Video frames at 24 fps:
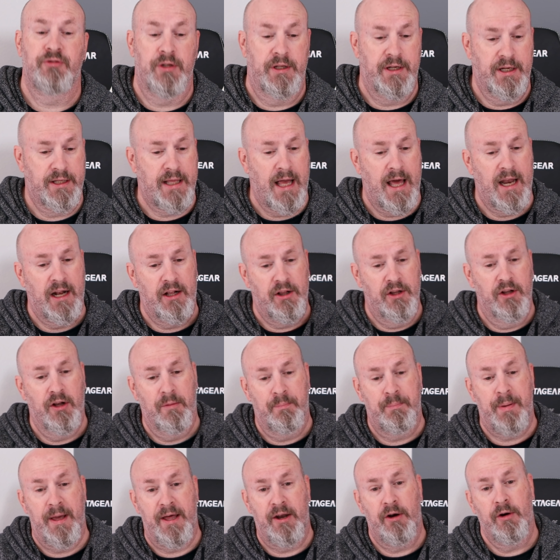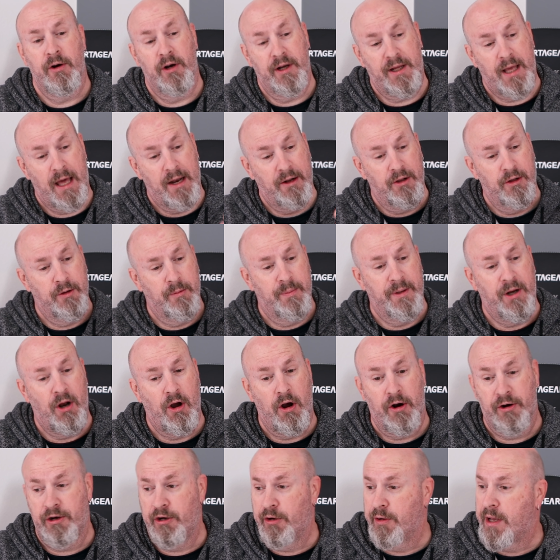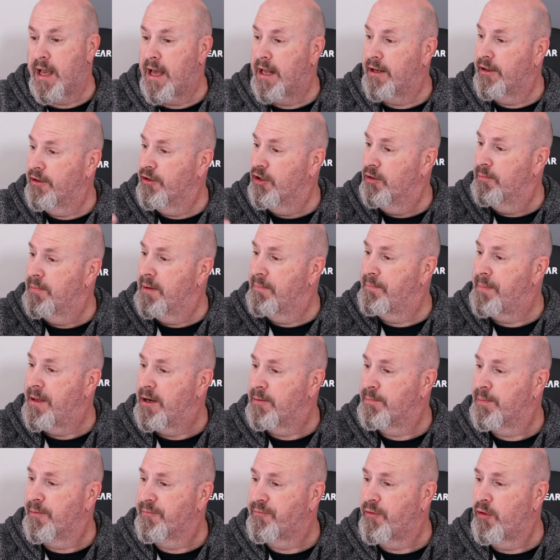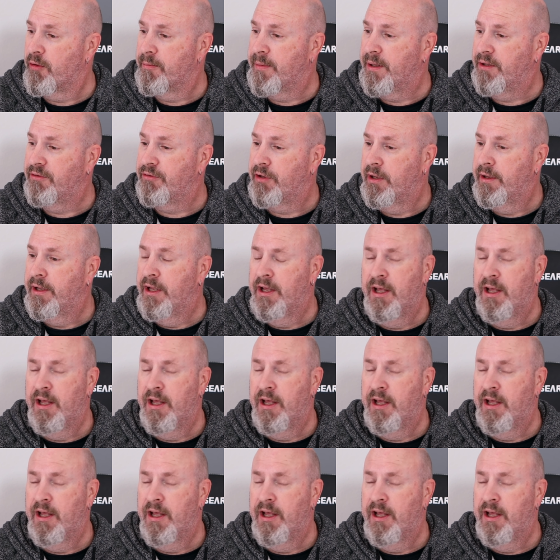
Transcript: And it got a little better, it got a little bit harder, you got a little bit better performance.